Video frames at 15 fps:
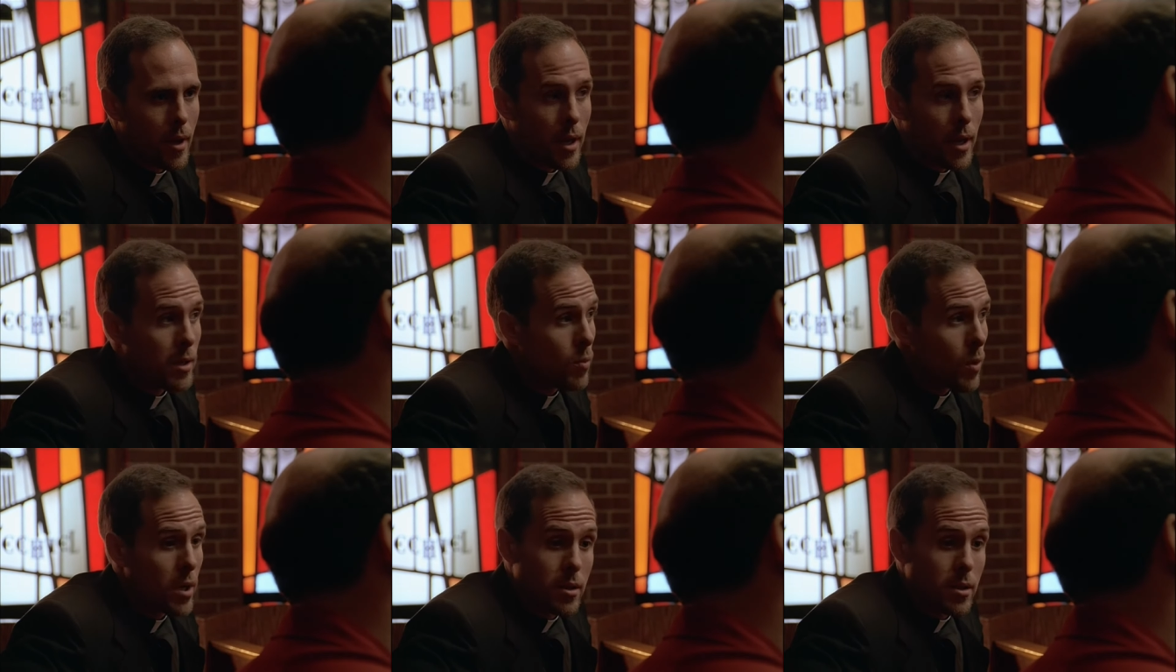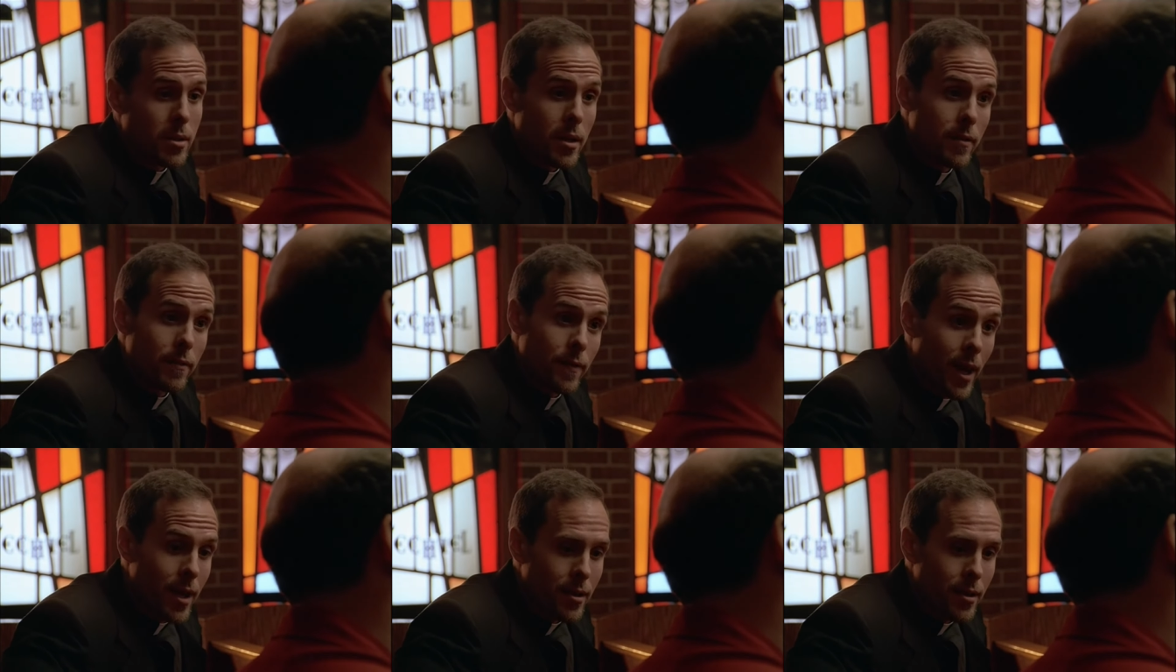Anyway, she's gonna
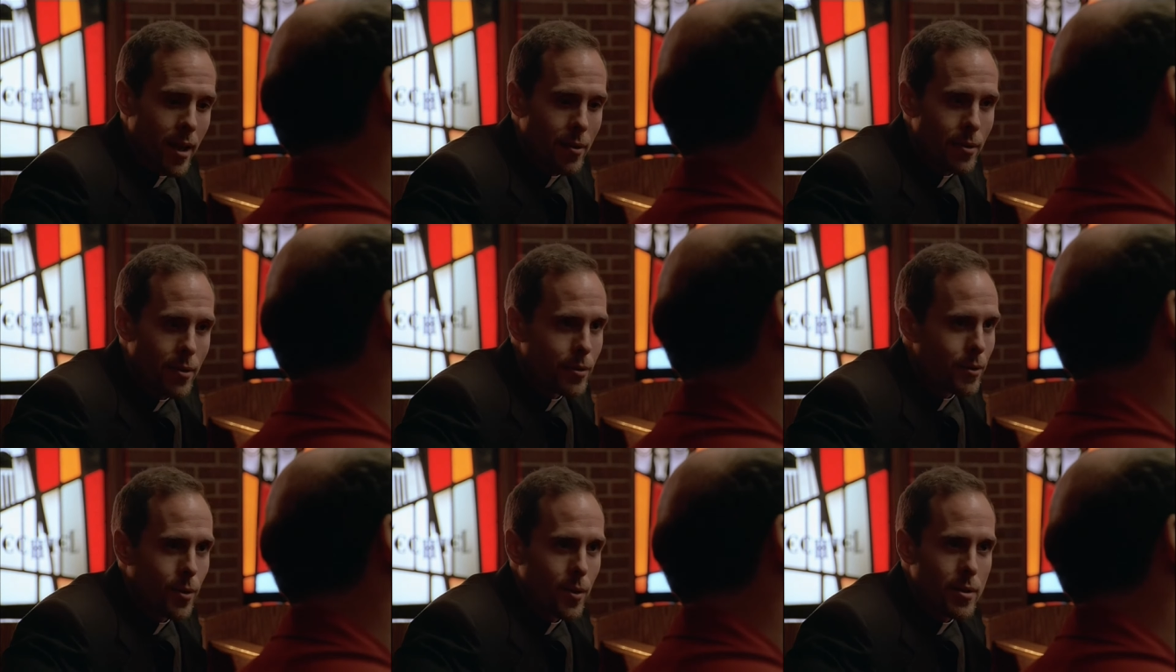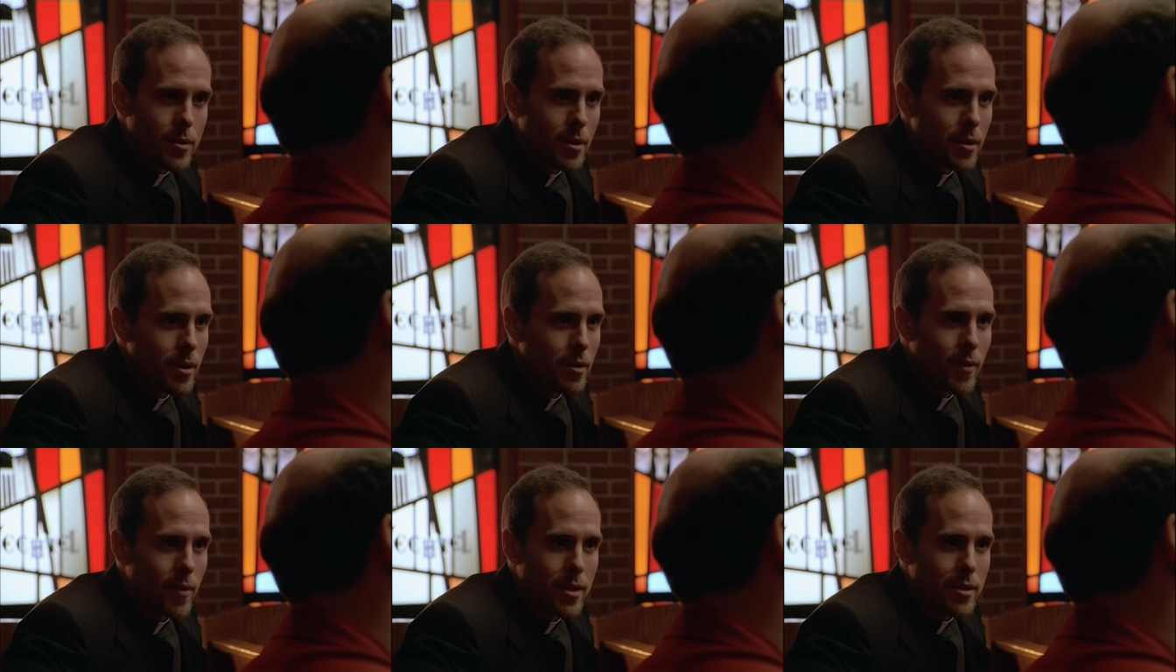find out in the course of
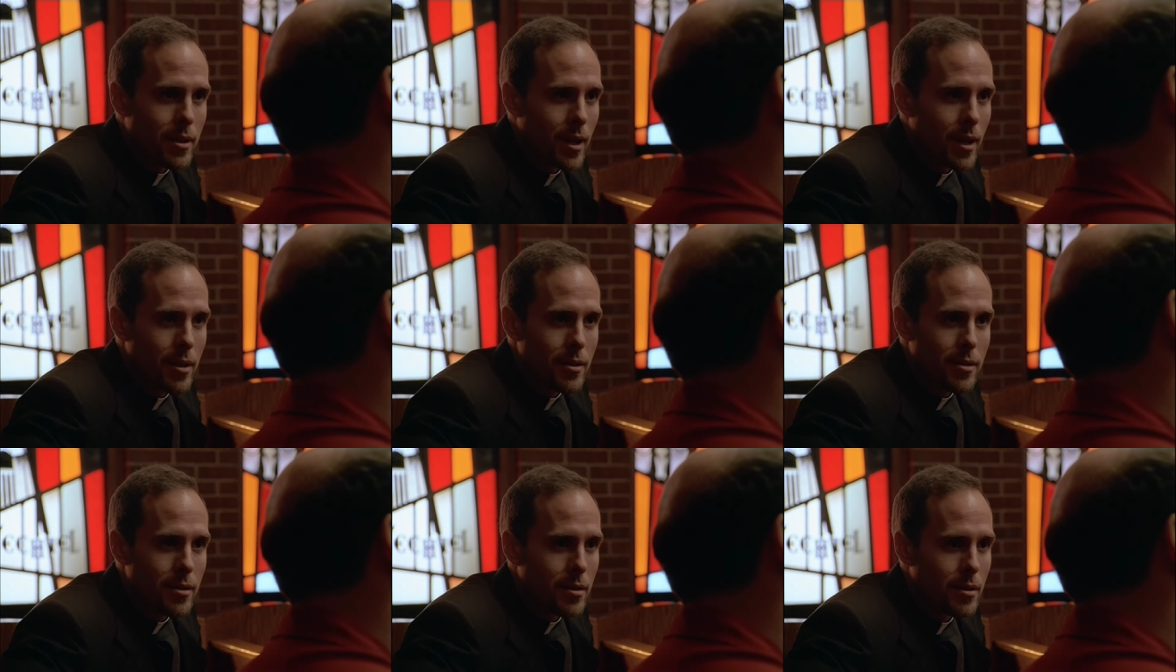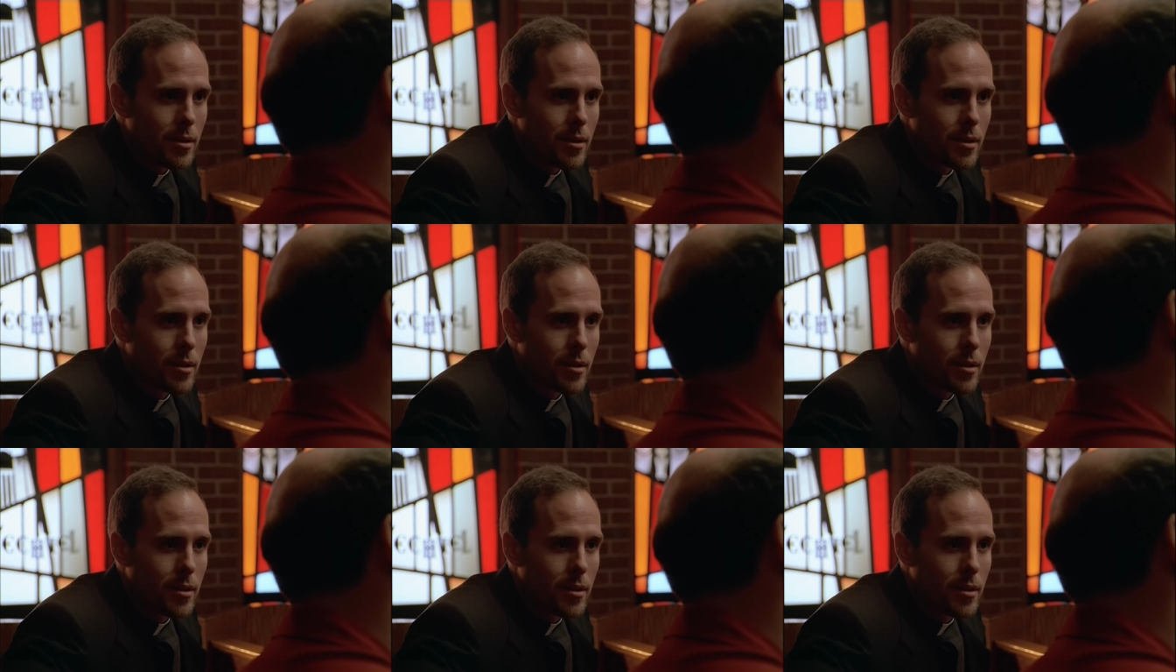the investigation.